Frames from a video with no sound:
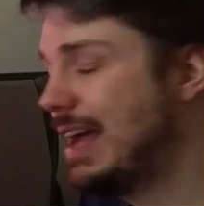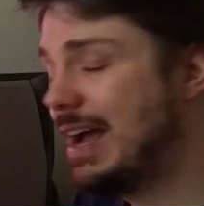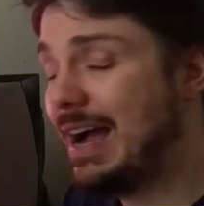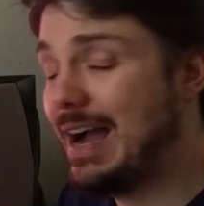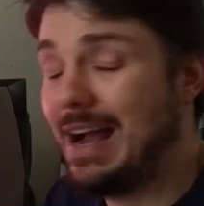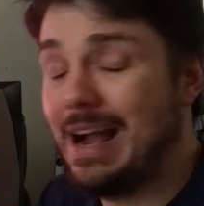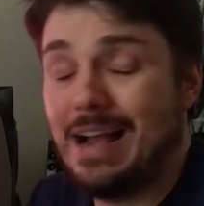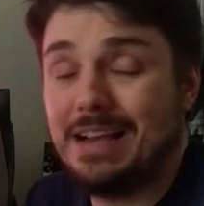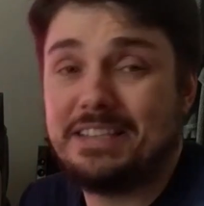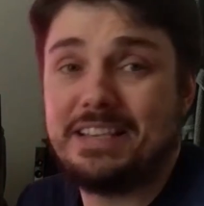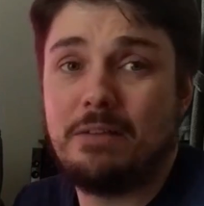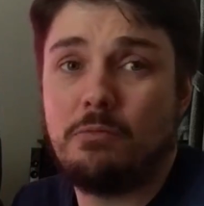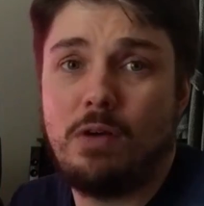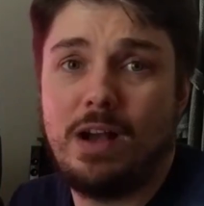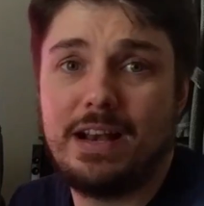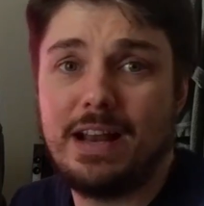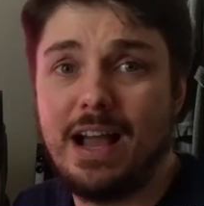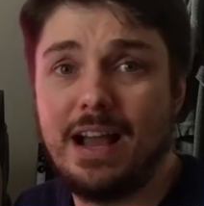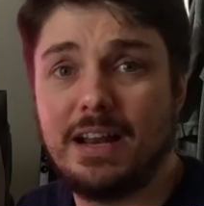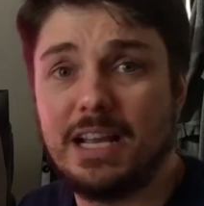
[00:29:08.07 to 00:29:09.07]
I say,
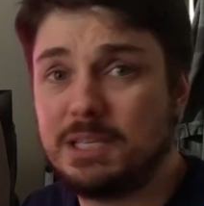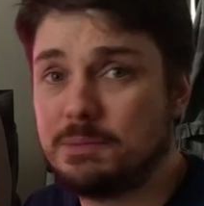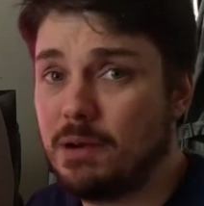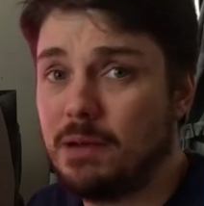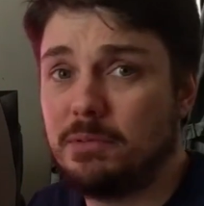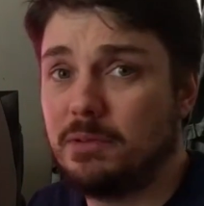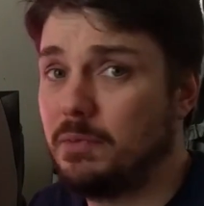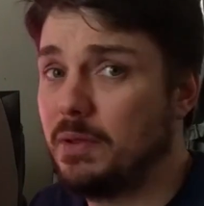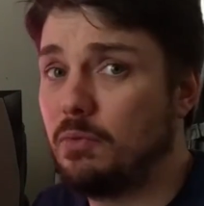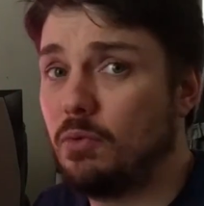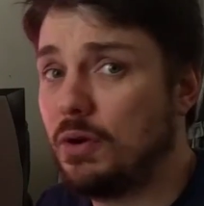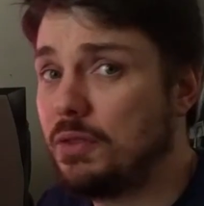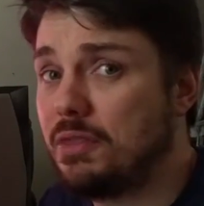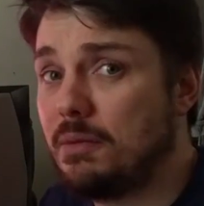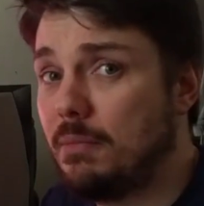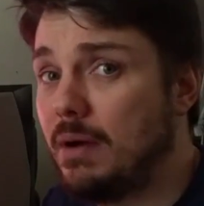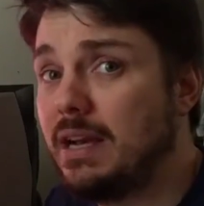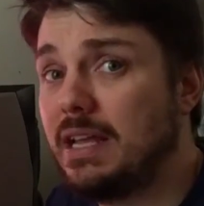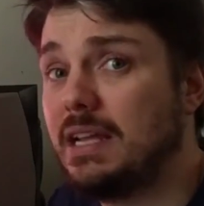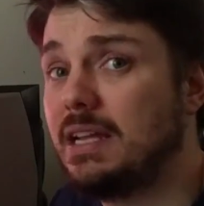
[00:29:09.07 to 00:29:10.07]
why not? It's probably worth the
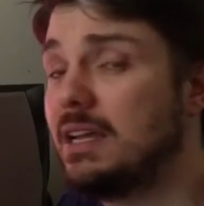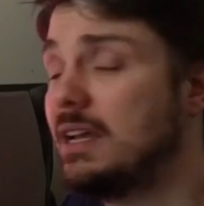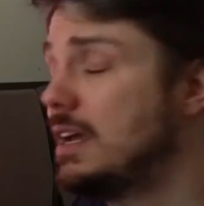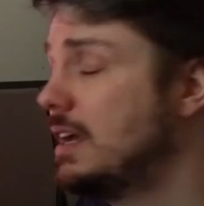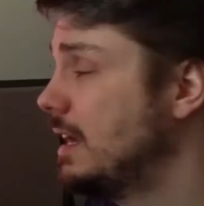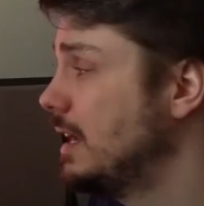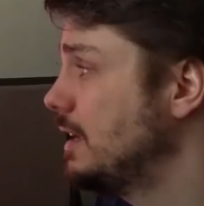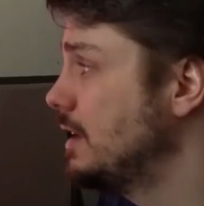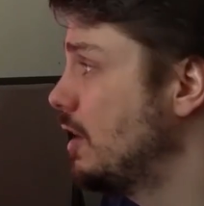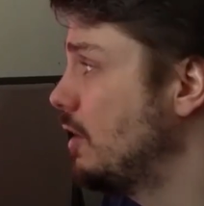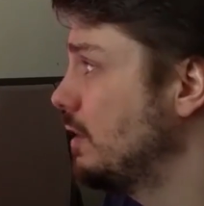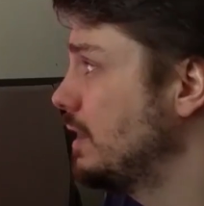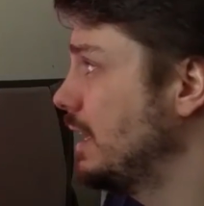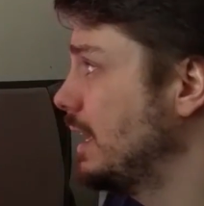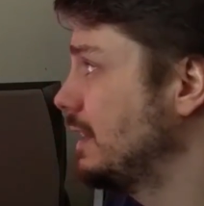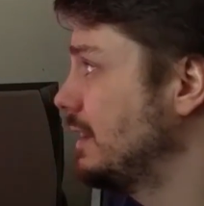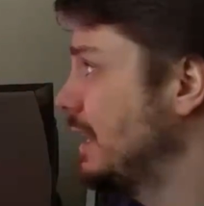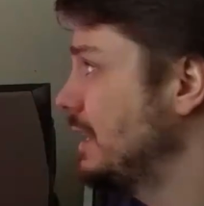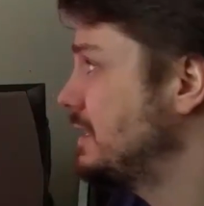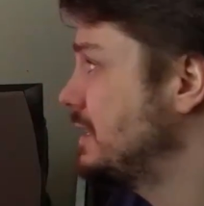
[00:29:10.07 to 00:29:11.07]
money,
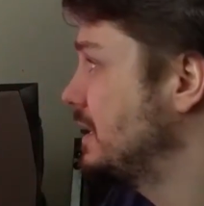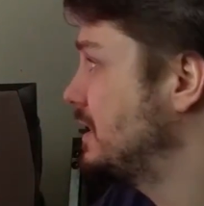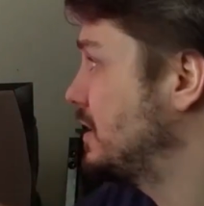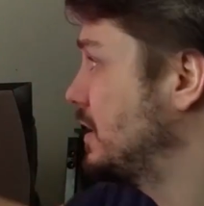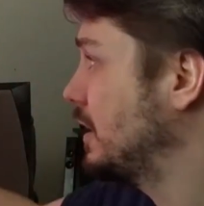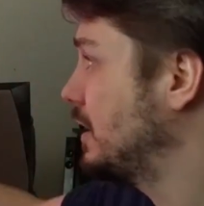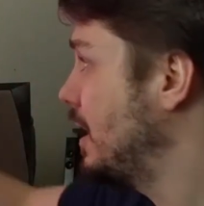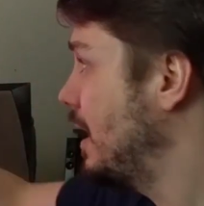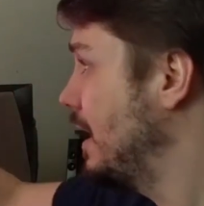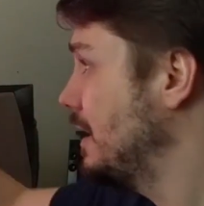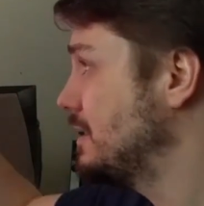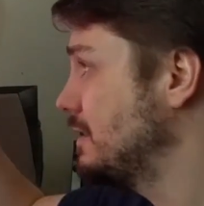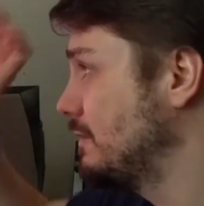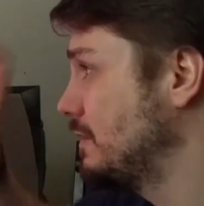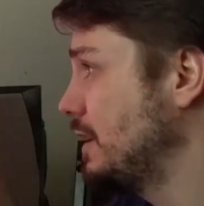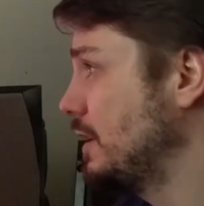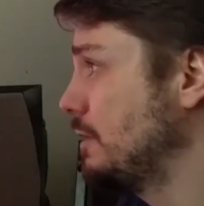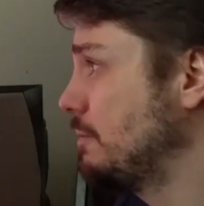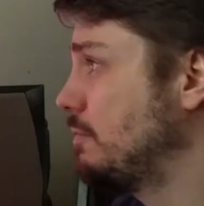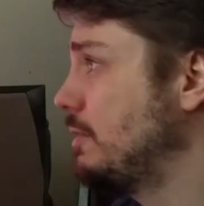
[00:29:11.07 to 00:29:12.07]
unless it's the cause of
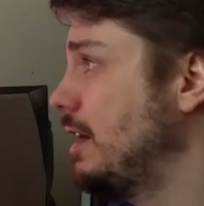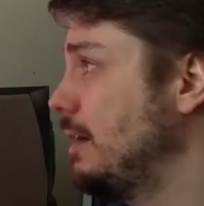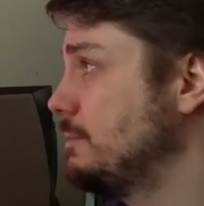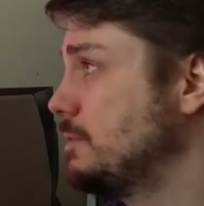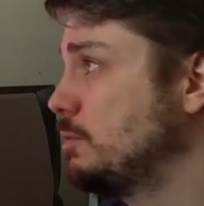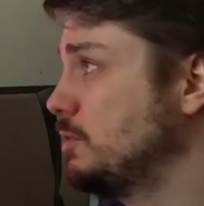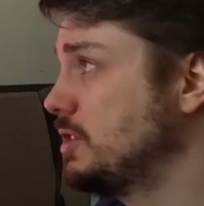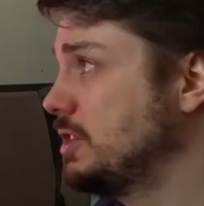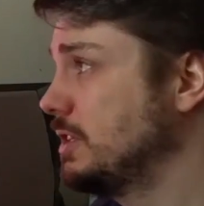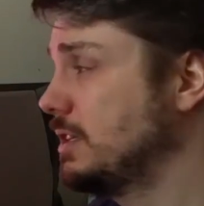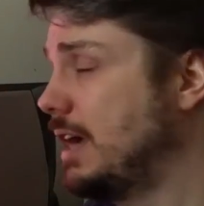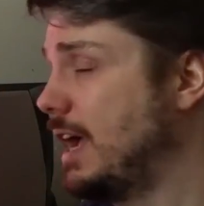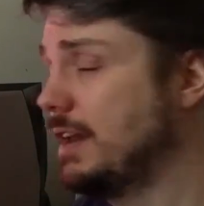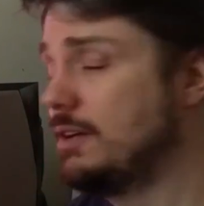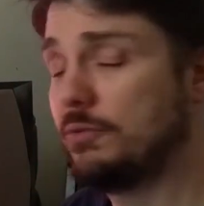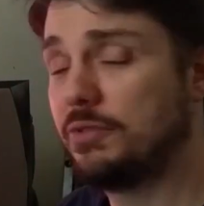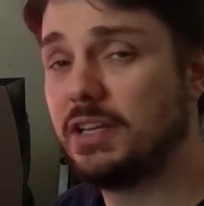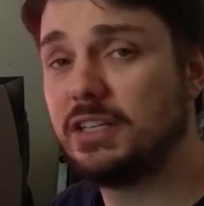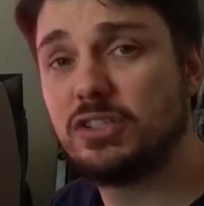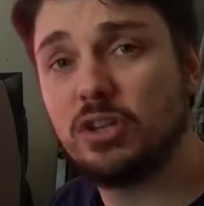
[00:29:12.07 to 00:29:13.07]
the other problems, which I
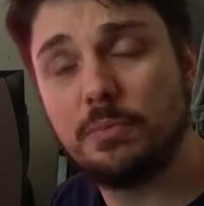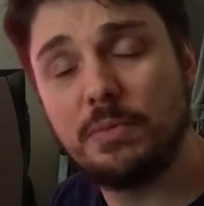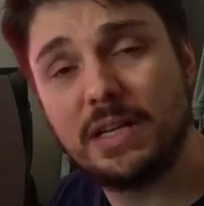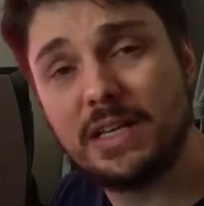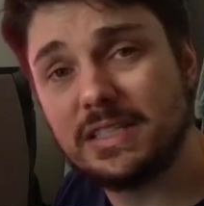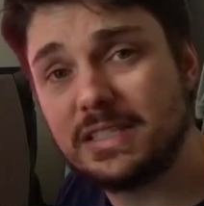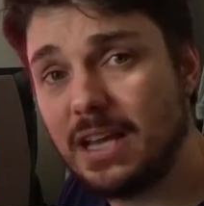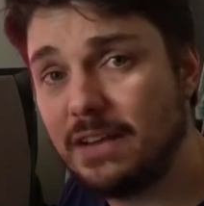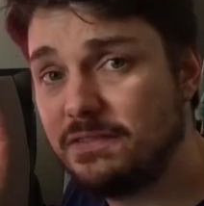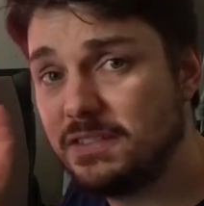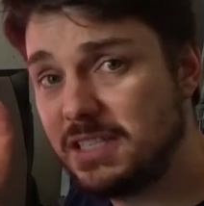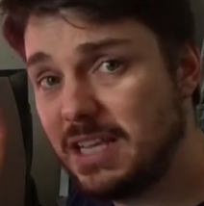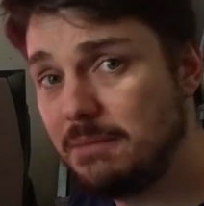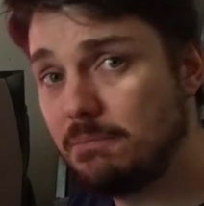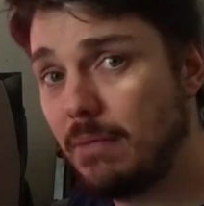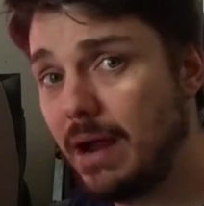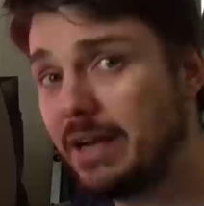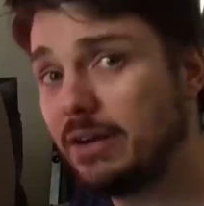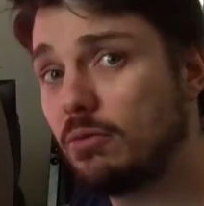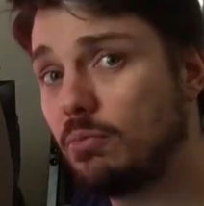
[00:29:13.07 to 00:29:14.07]
don't think so, because I've seen
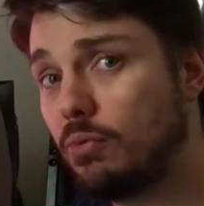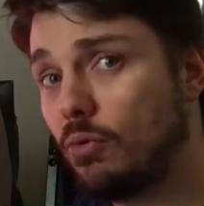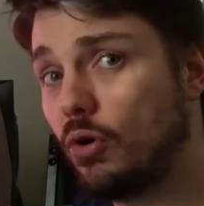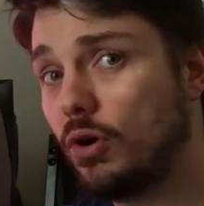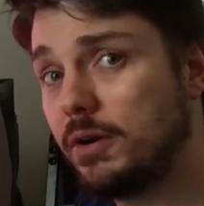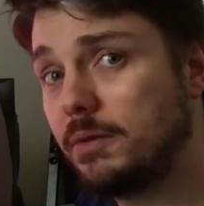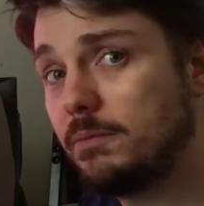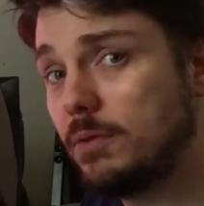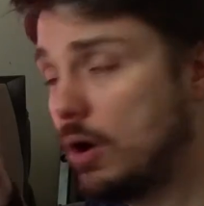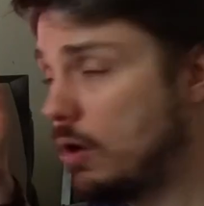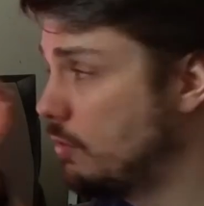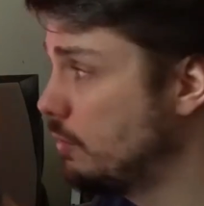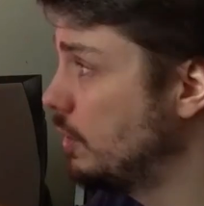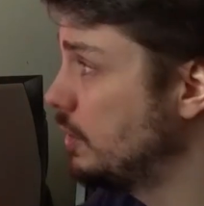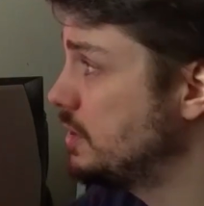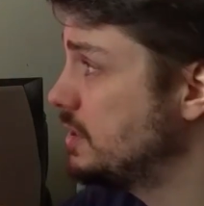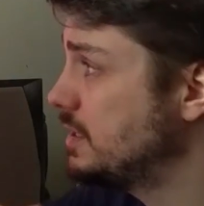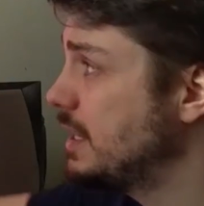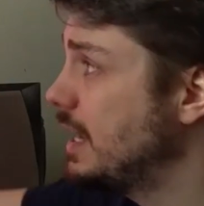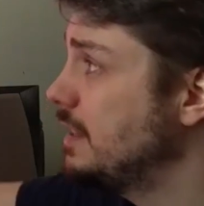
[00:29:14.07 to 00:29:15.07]
microboard
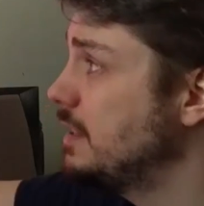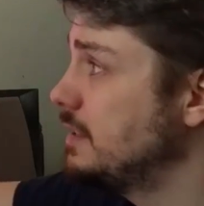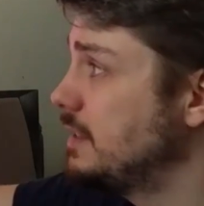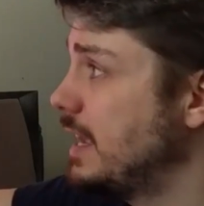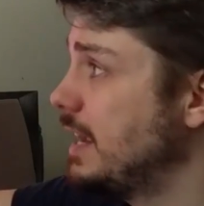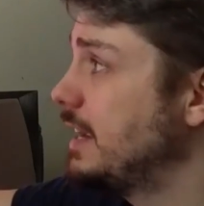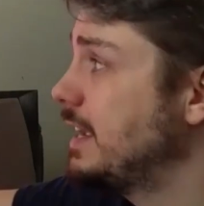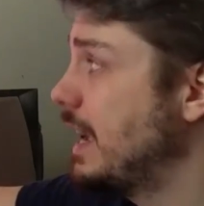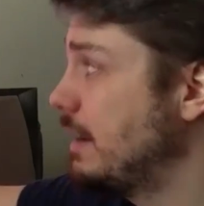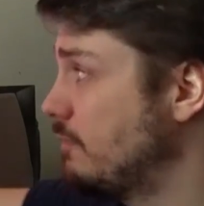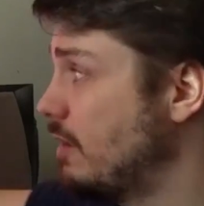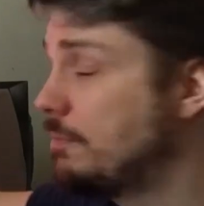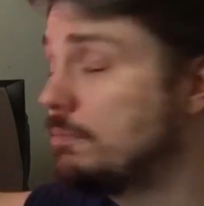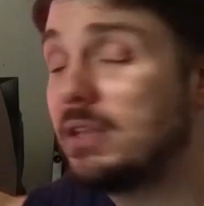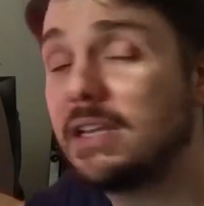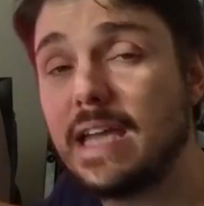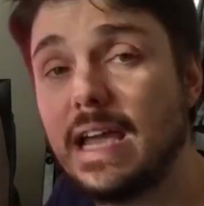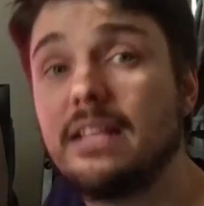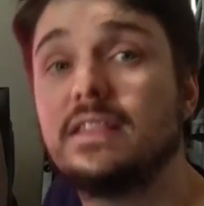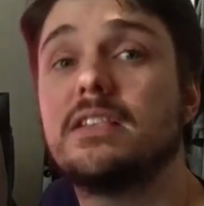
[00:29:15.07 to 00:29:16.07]
owners say that they can
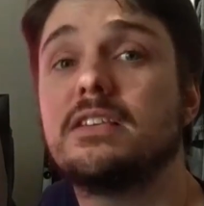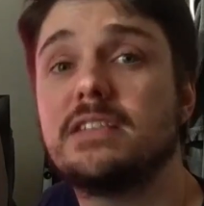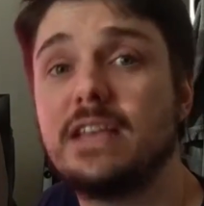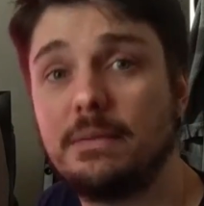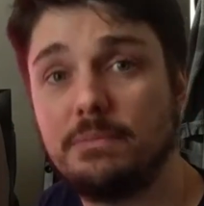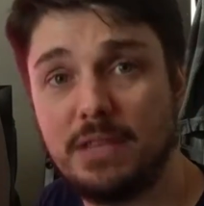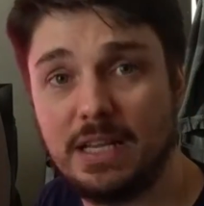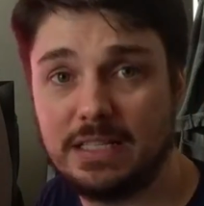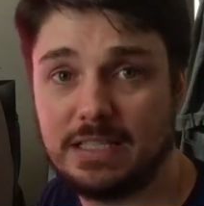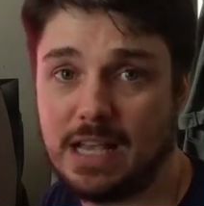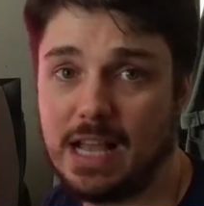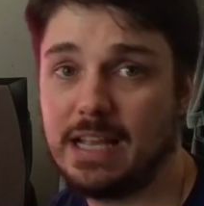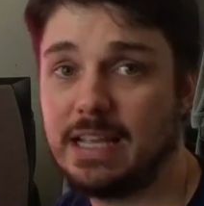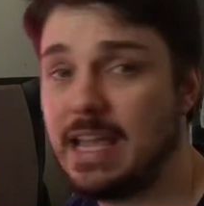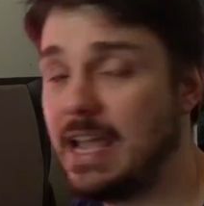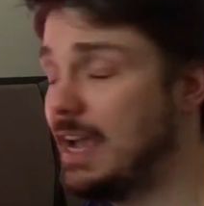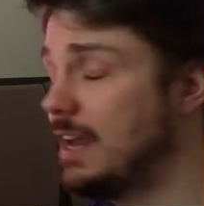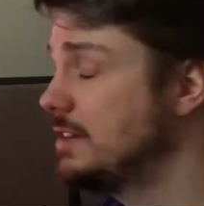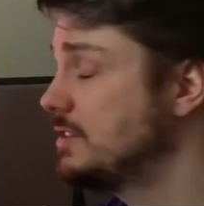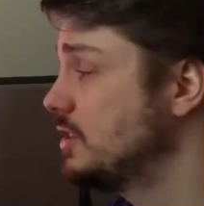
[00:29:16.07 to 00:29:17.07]
replicate the same things I
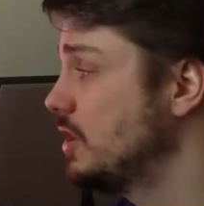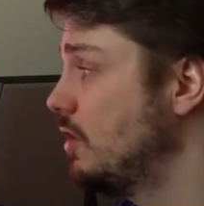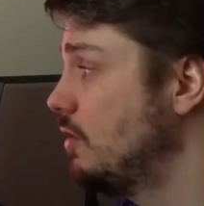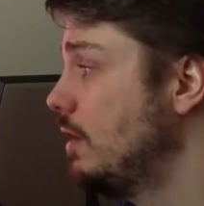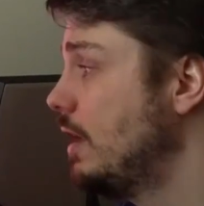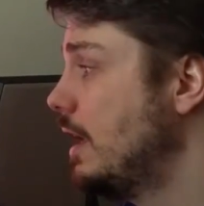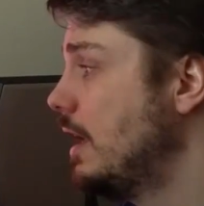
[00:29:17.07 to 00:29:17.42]
can. So